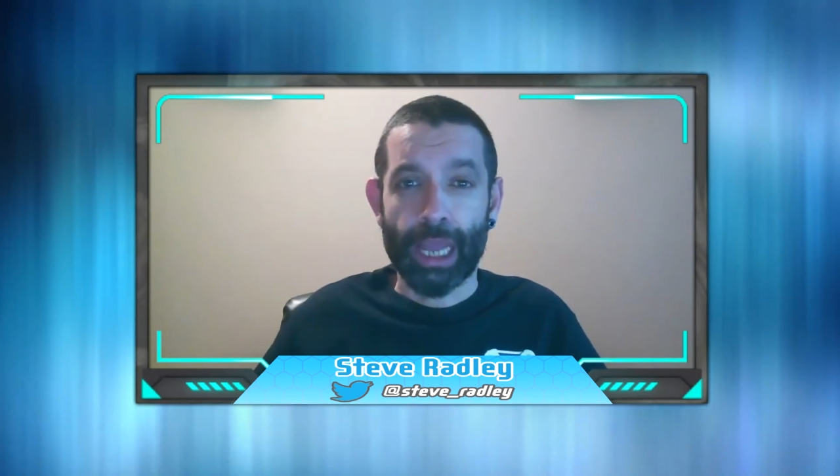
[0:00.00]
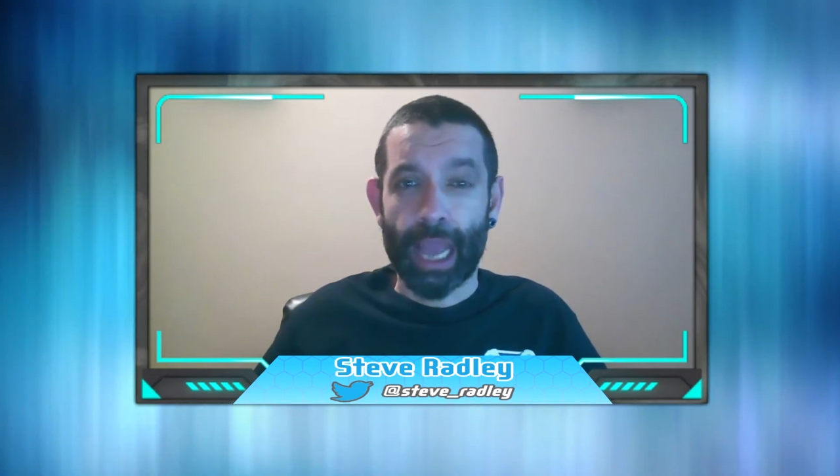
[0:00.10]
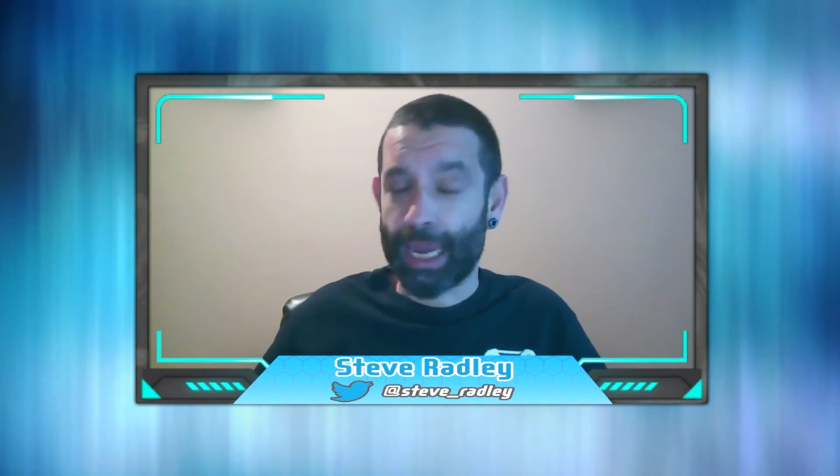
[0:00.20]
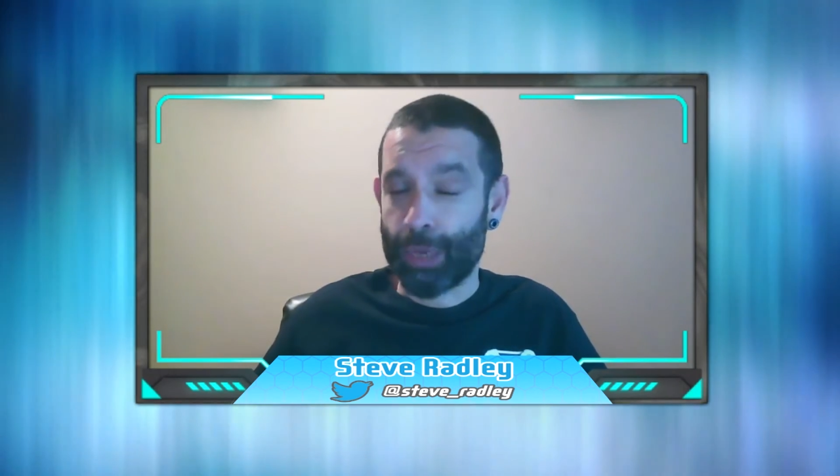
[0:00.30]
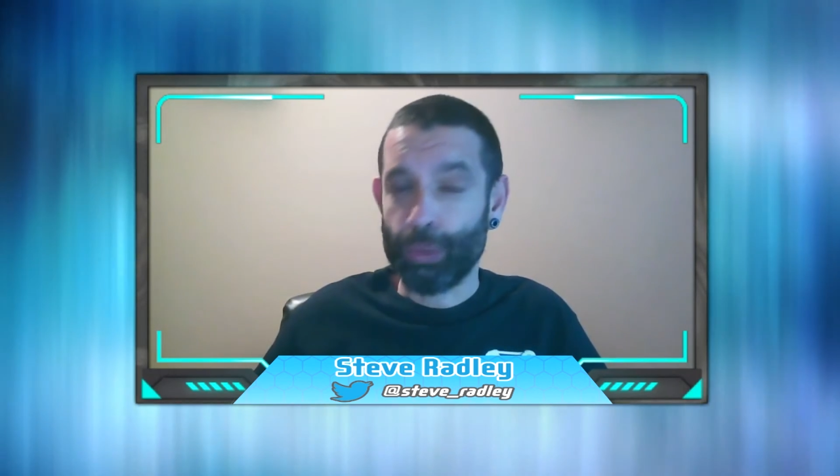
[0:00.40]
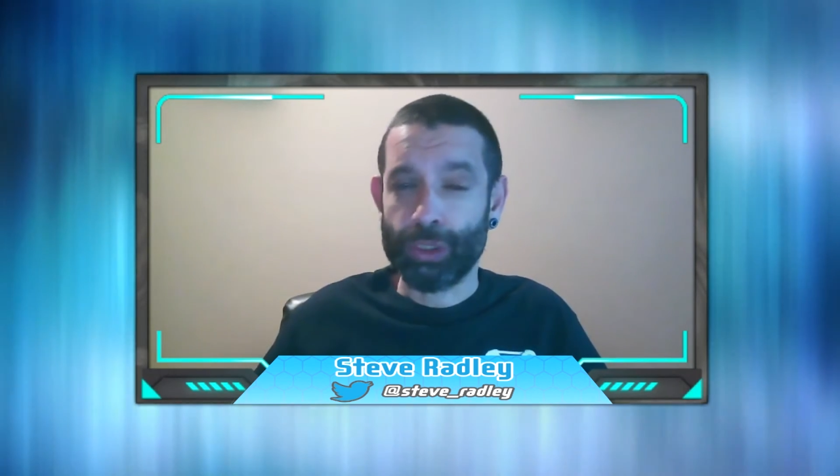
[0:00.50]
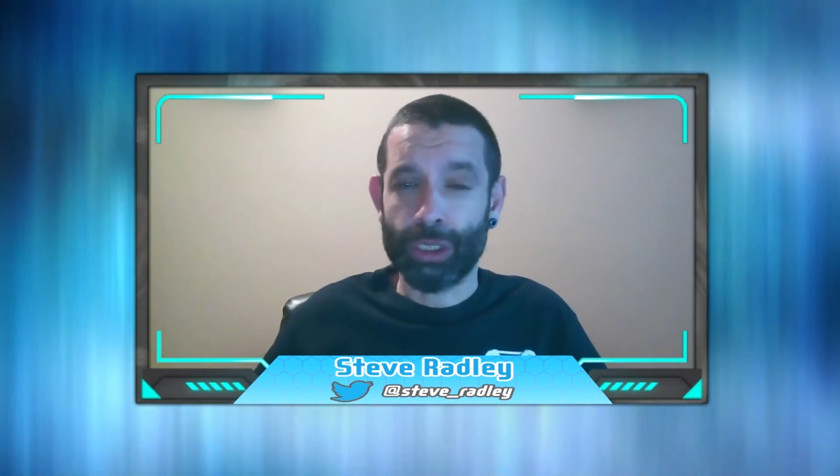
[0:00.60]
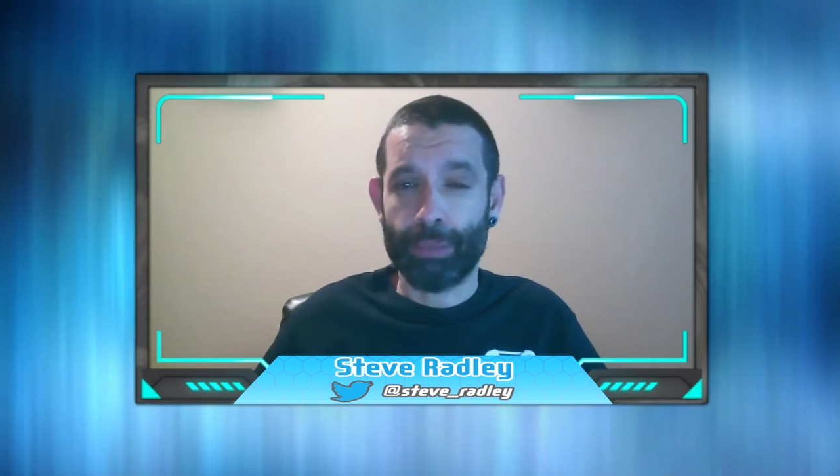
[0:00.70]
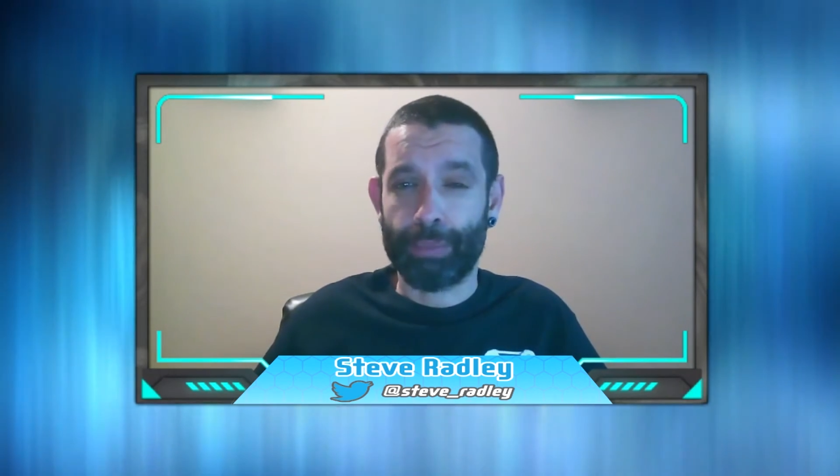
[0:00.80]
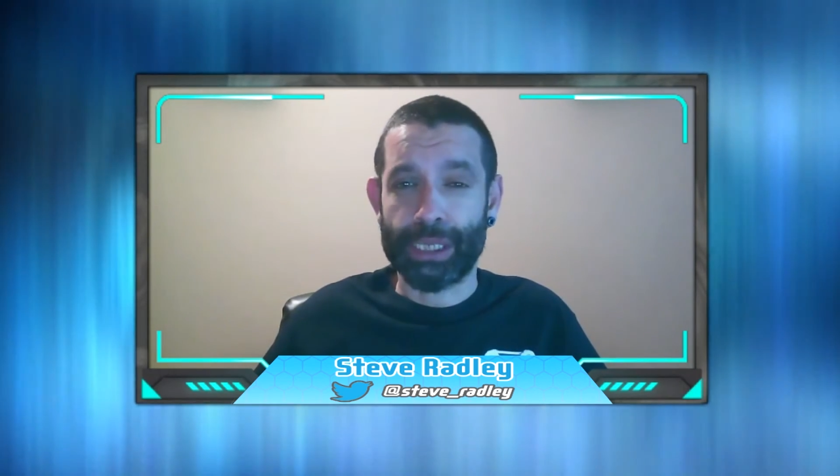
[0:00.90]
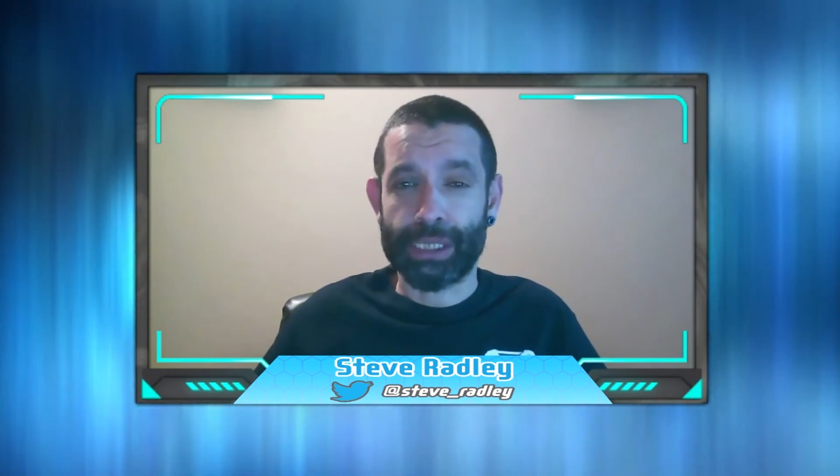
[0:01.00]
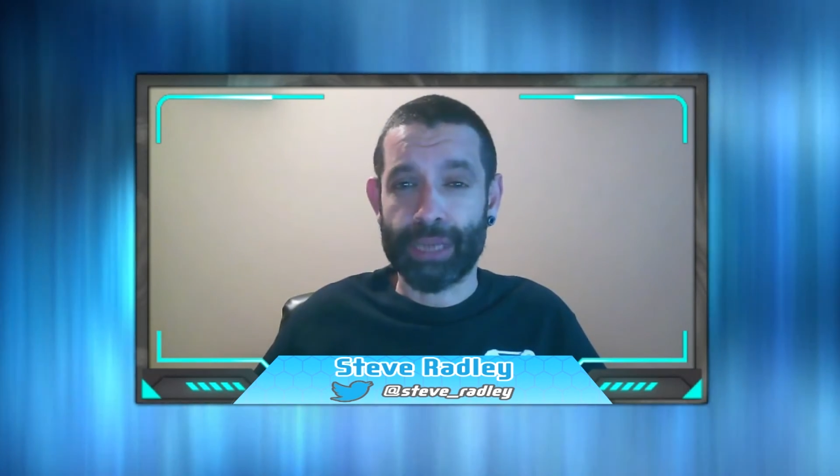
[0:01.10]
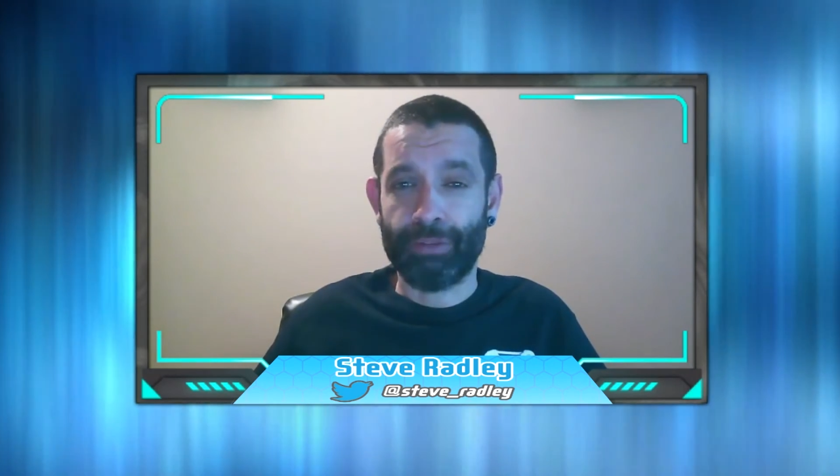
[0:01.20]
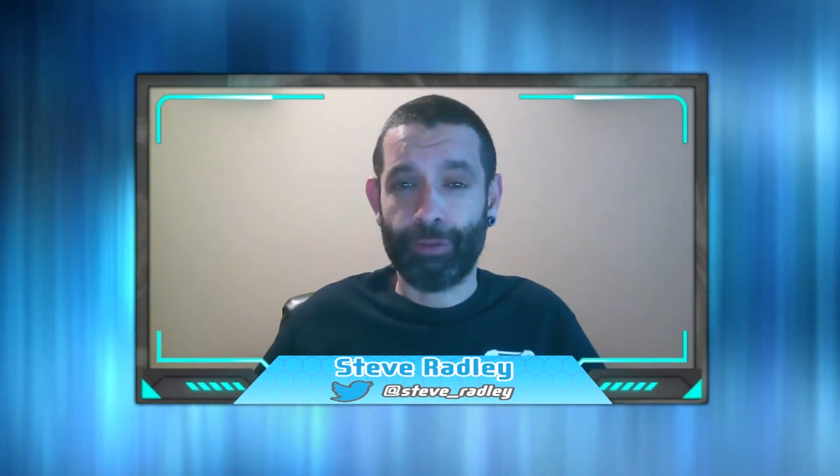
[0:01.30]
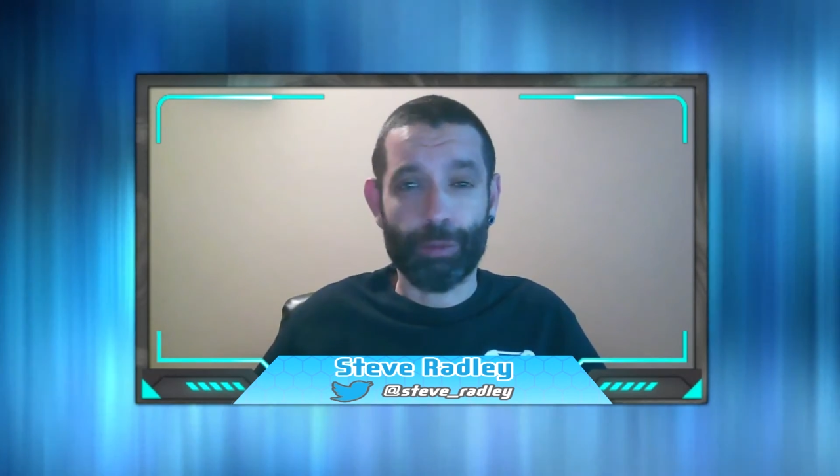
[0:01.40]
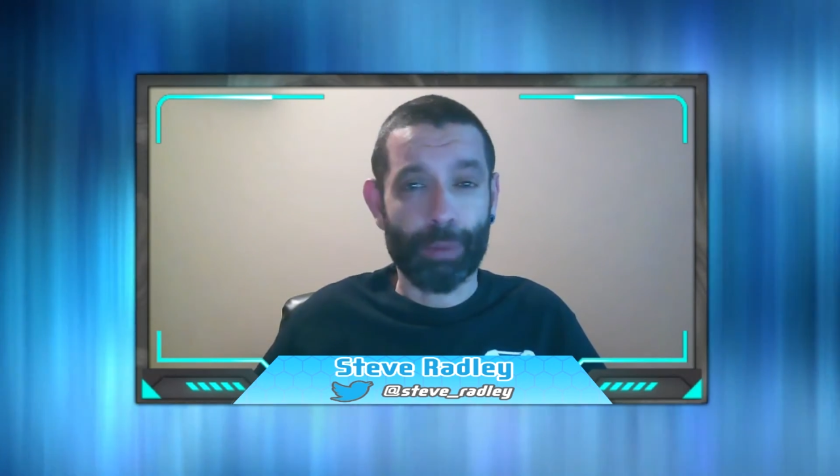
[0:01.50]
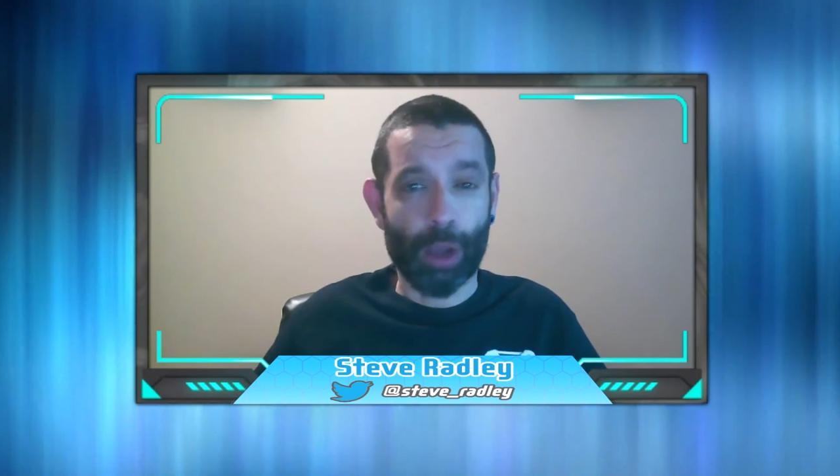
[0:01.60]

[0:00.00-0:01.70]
and it was going to be Deathloop by